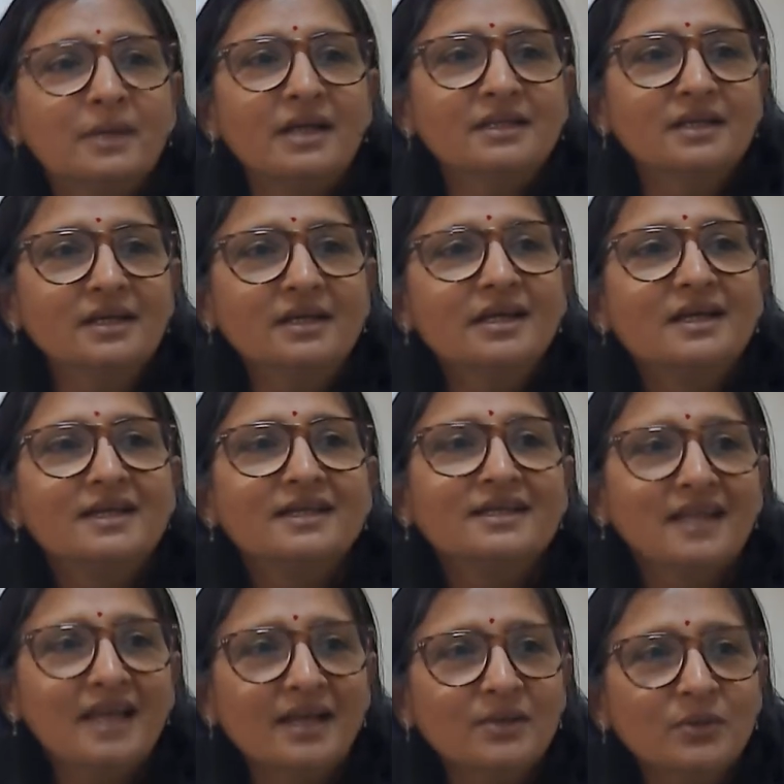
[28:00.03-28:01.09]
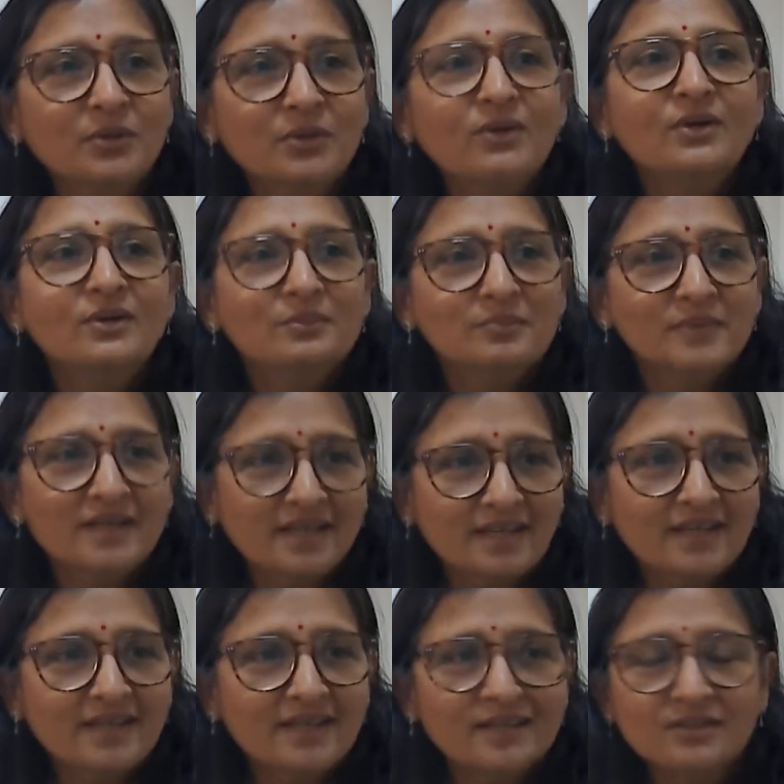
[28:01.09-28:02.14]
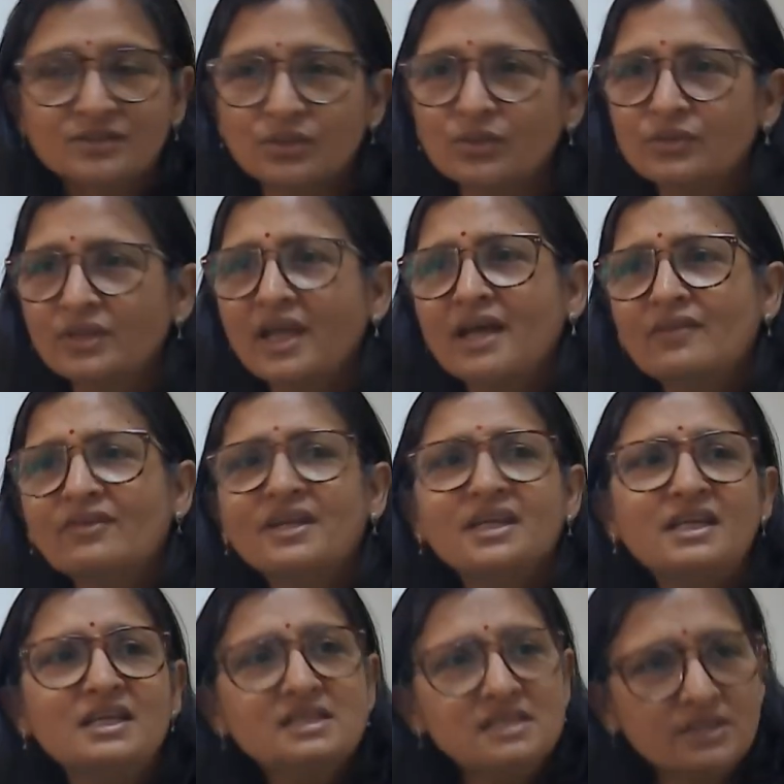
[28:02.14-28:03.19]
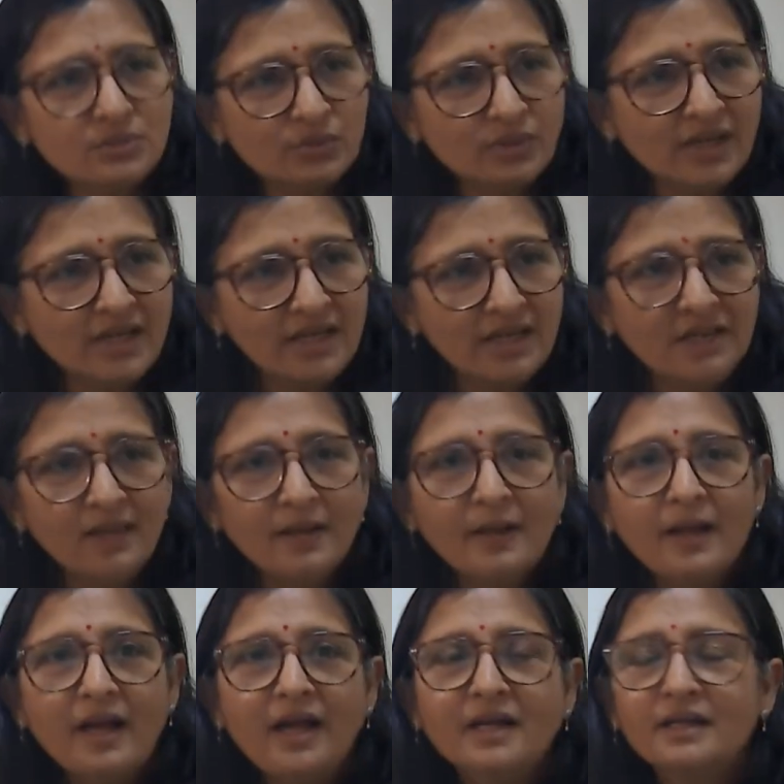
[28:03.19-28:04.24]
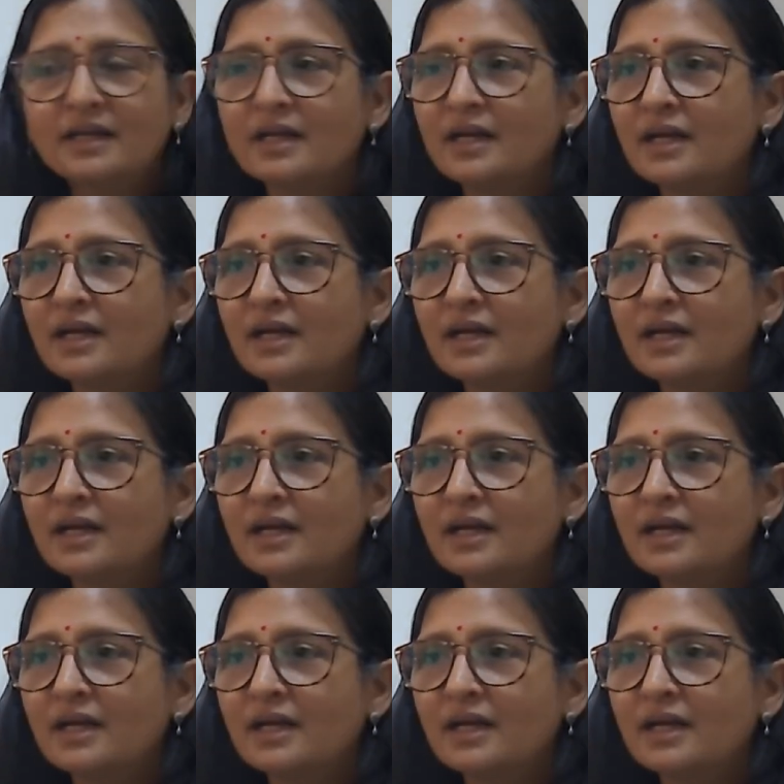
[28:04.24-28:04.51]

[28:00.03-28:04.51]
by the nano material. So they are very easy to clean and